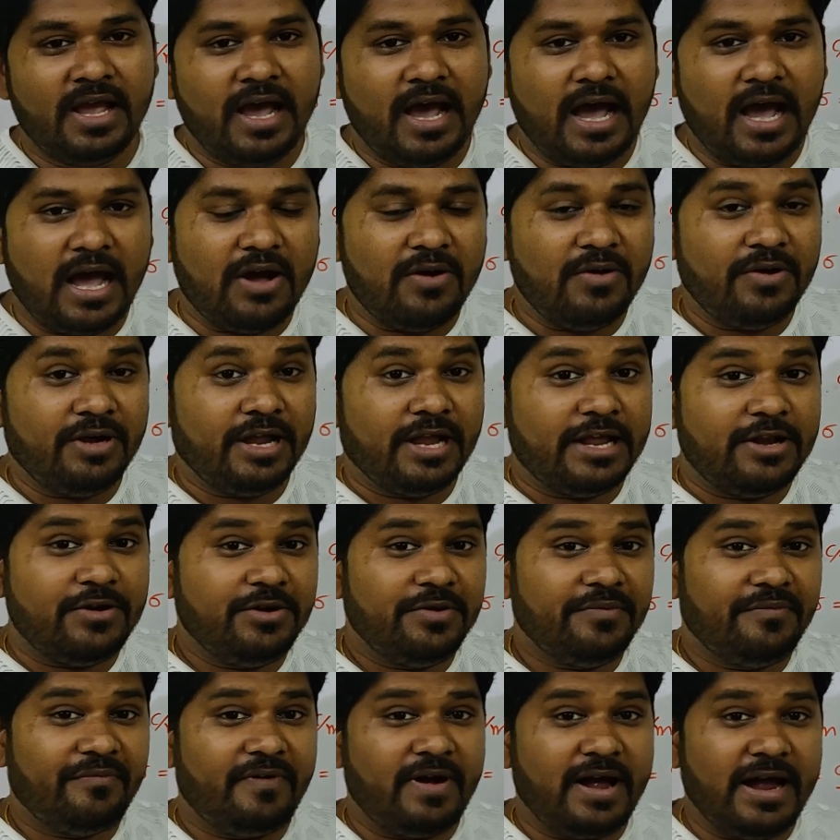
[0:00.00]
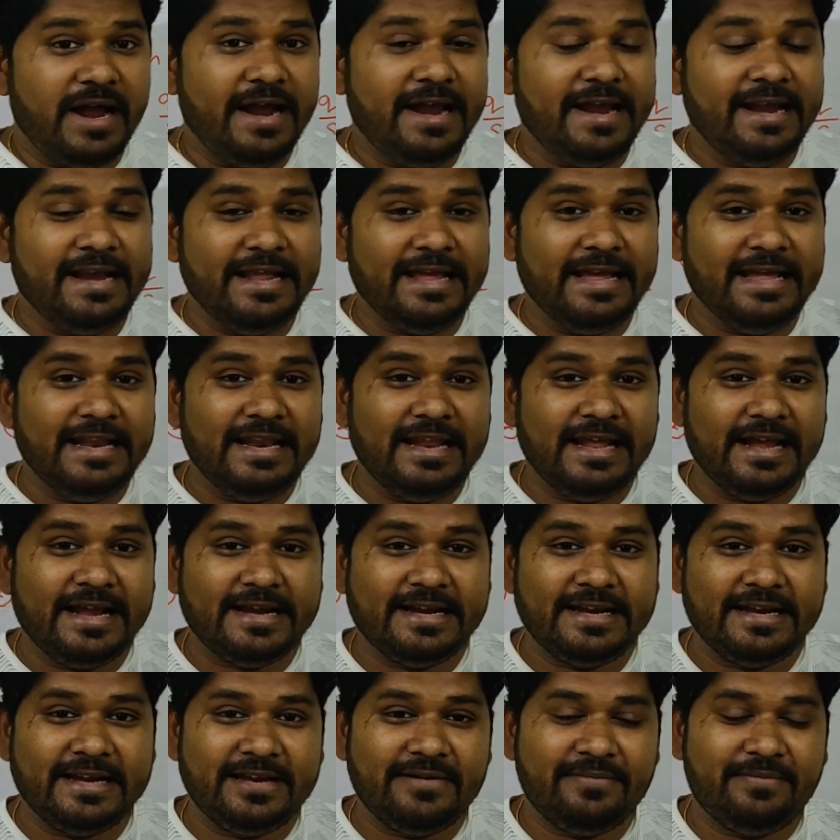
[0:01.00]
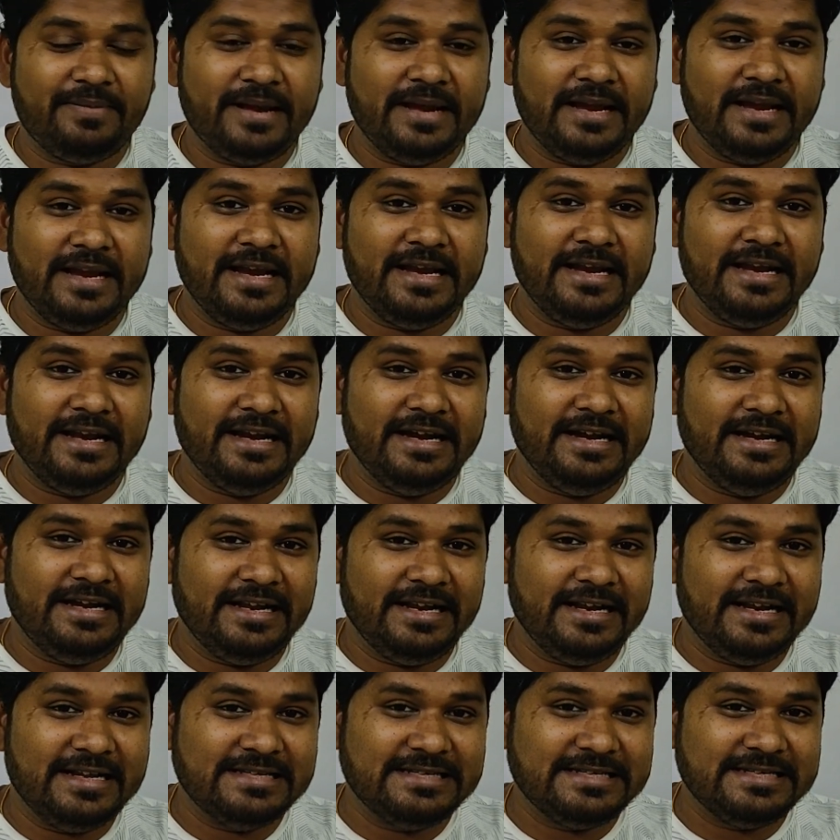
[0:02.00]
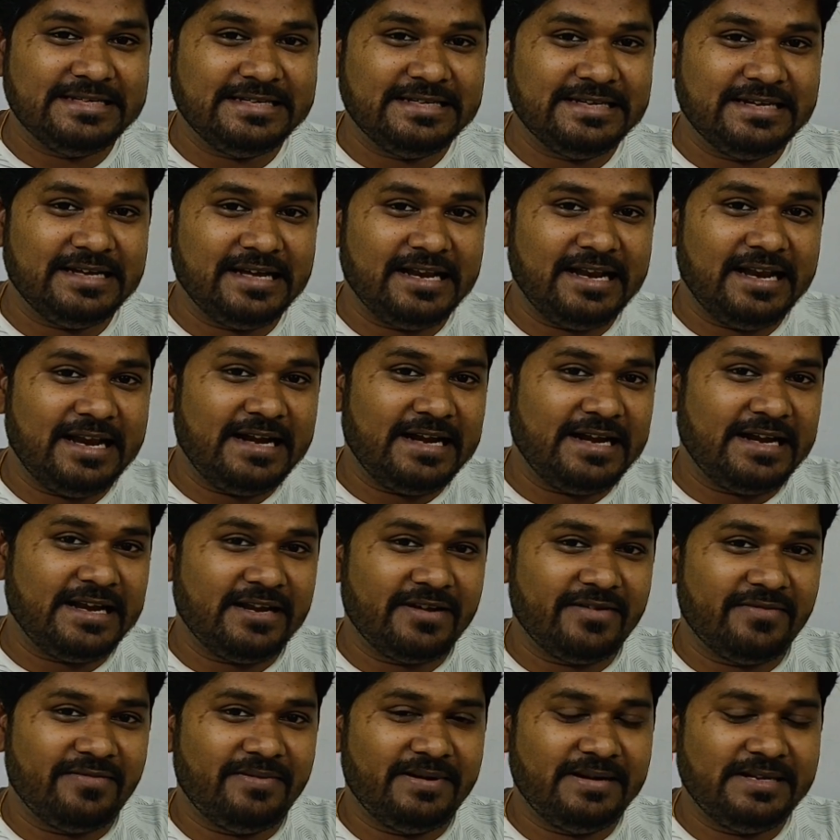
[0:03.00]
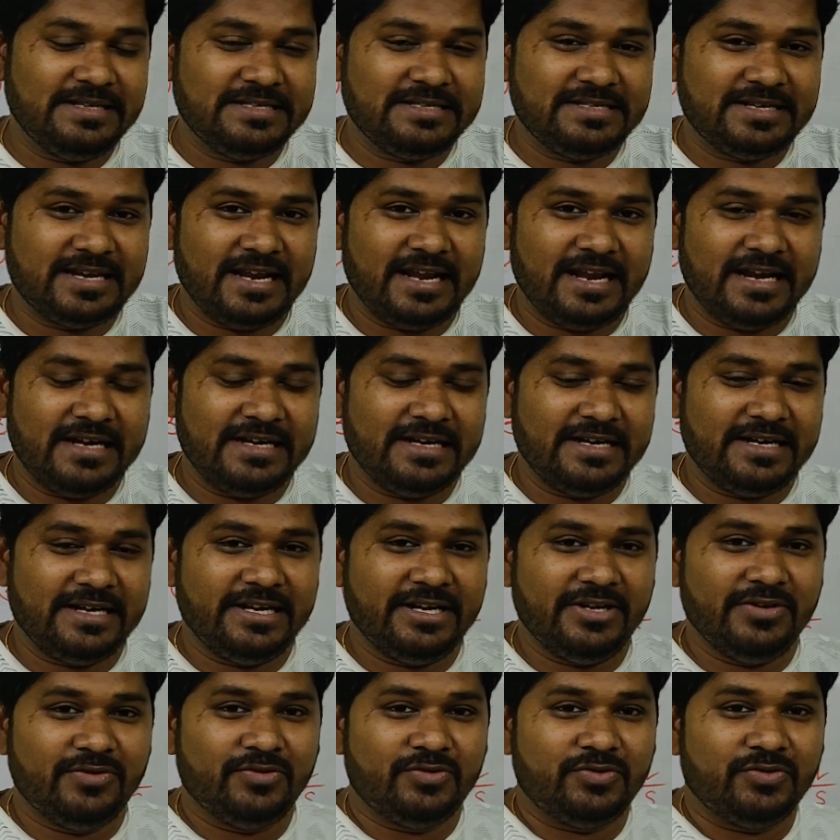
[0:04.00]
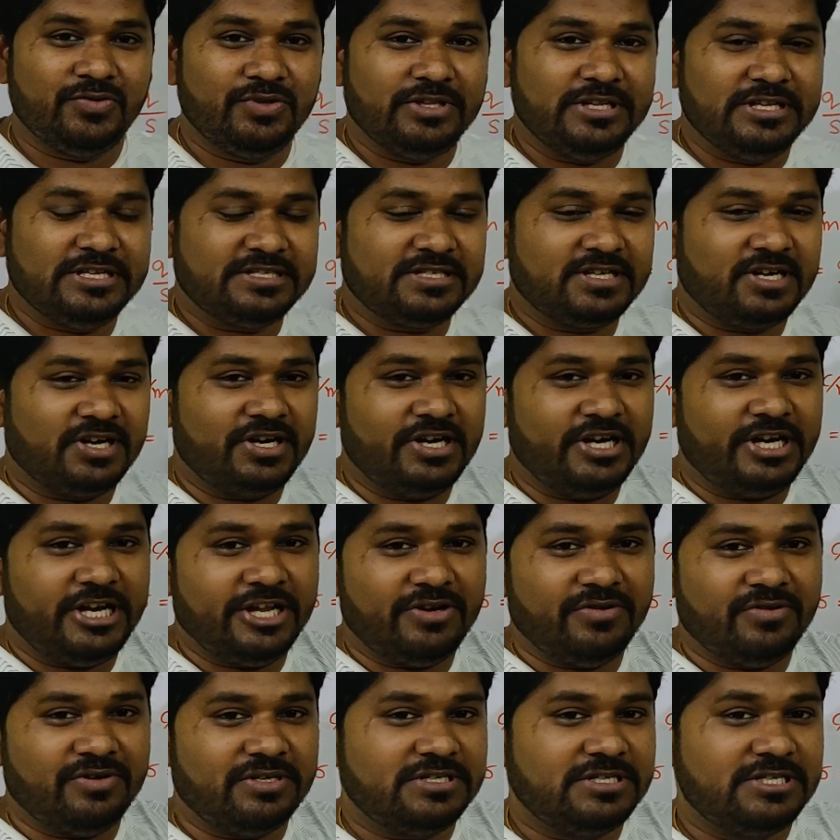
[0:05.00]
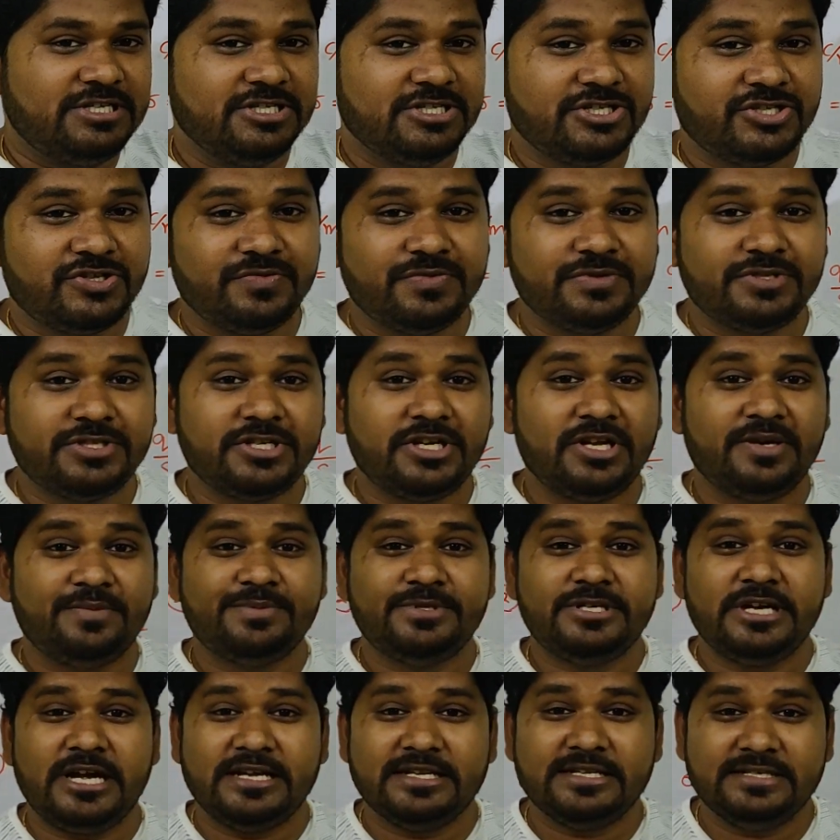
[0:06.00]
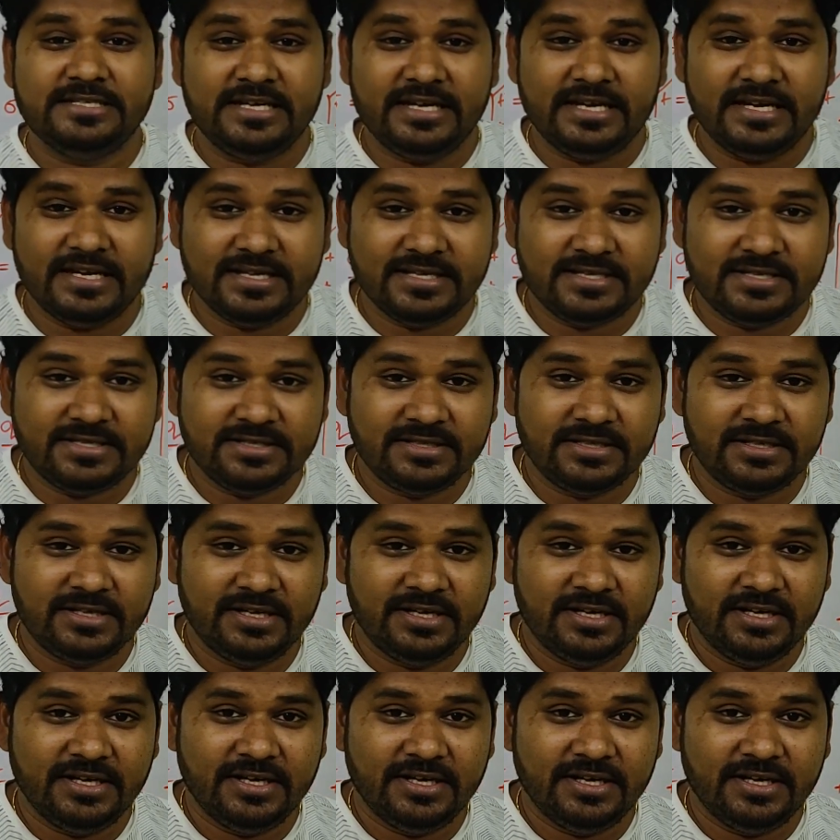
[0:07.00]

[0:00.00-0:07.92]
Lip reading: How can we find electric field intensity, electric field strength due to this continuous distribution of charges?